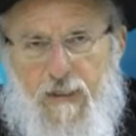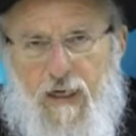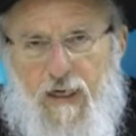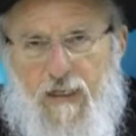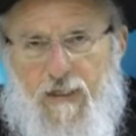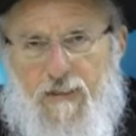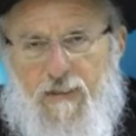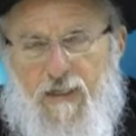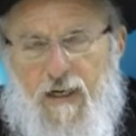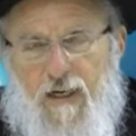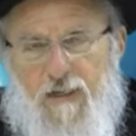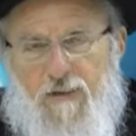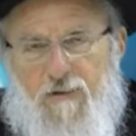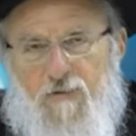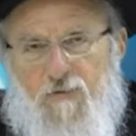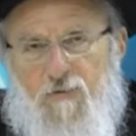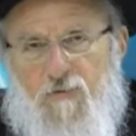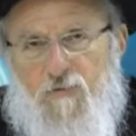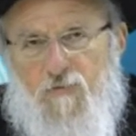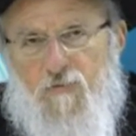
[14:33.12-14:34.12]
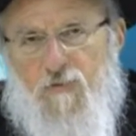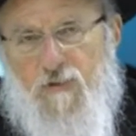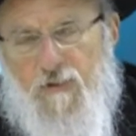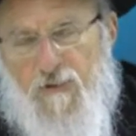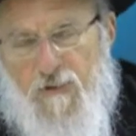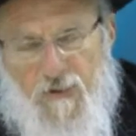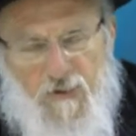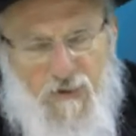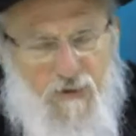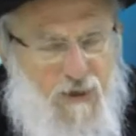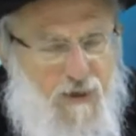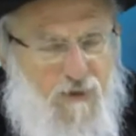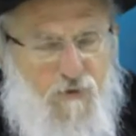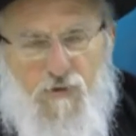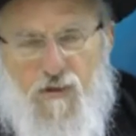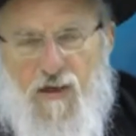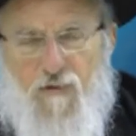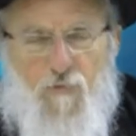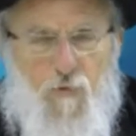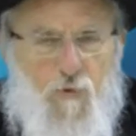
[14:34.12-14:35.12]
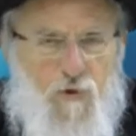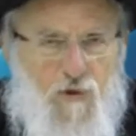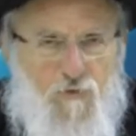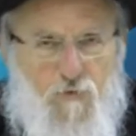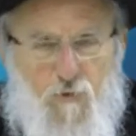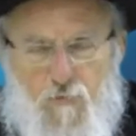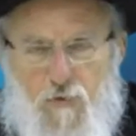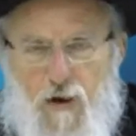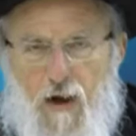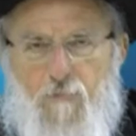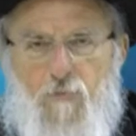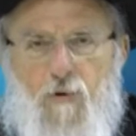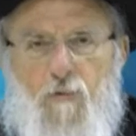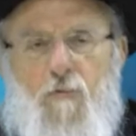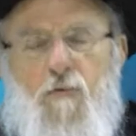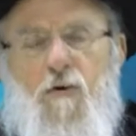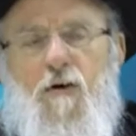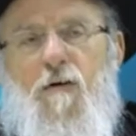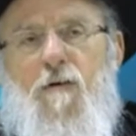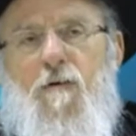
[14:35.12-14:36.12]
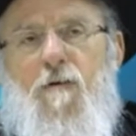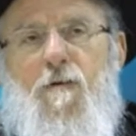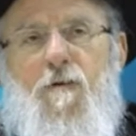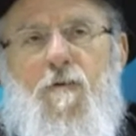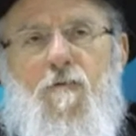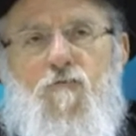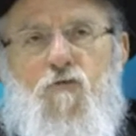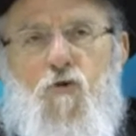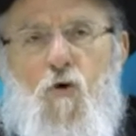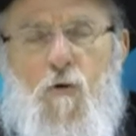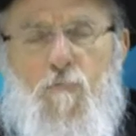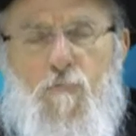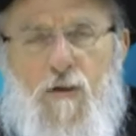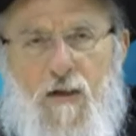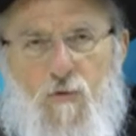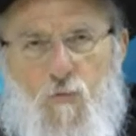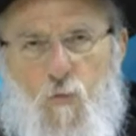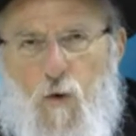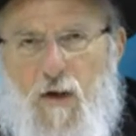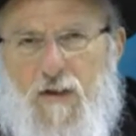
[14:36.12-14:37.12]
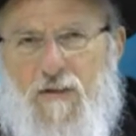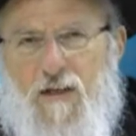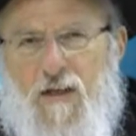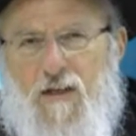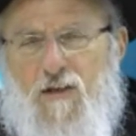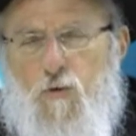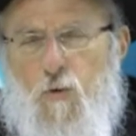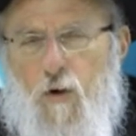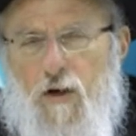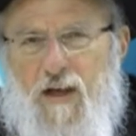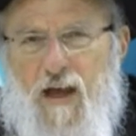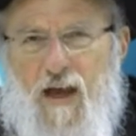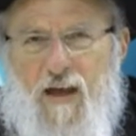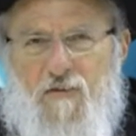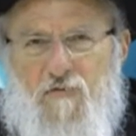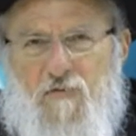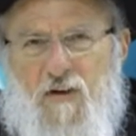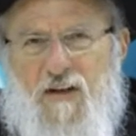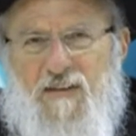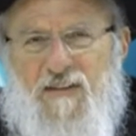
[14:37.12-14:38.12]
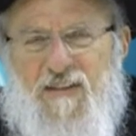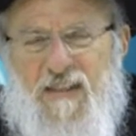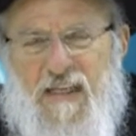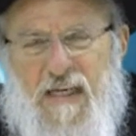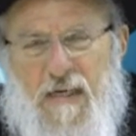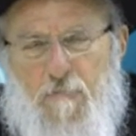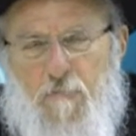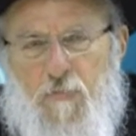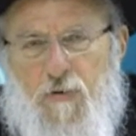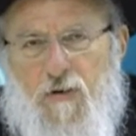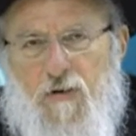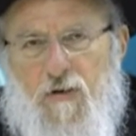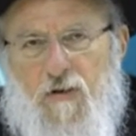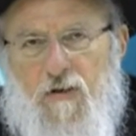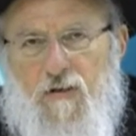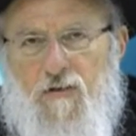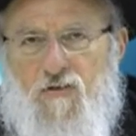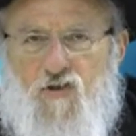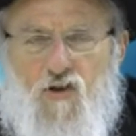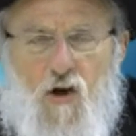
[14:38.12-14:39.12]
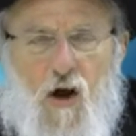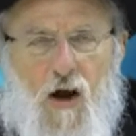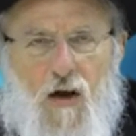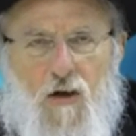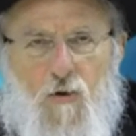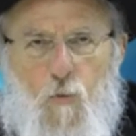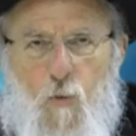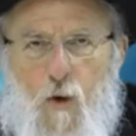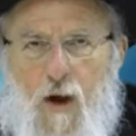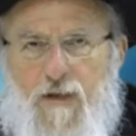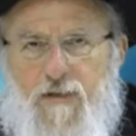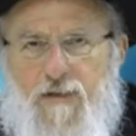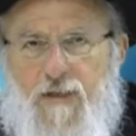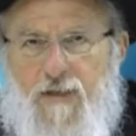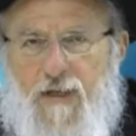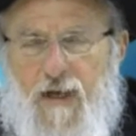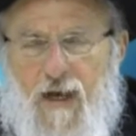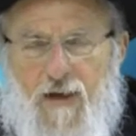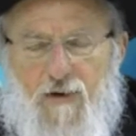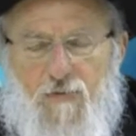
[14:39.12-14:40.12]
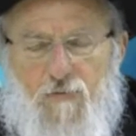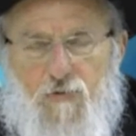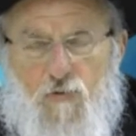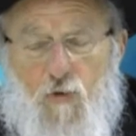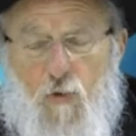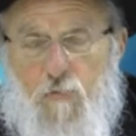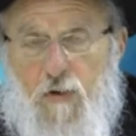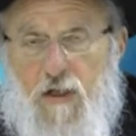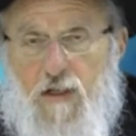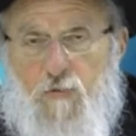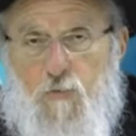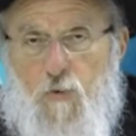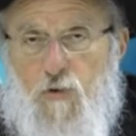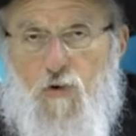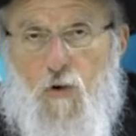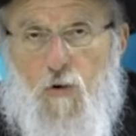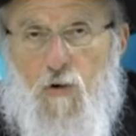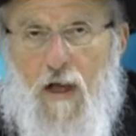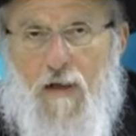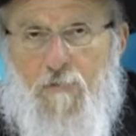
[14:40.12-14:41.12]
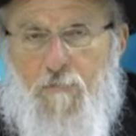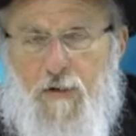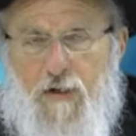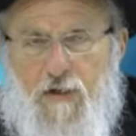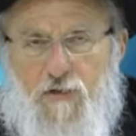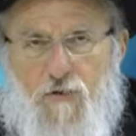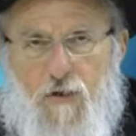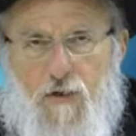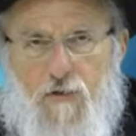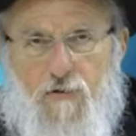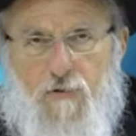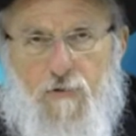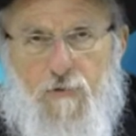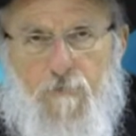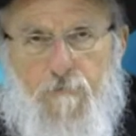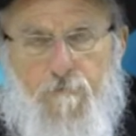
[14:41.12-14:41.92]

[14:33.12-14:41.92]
And he said, the Hindus have a wonderful proverb. Four men went into a cave, a deep, dark, winding cave, to a place where no light penetrates.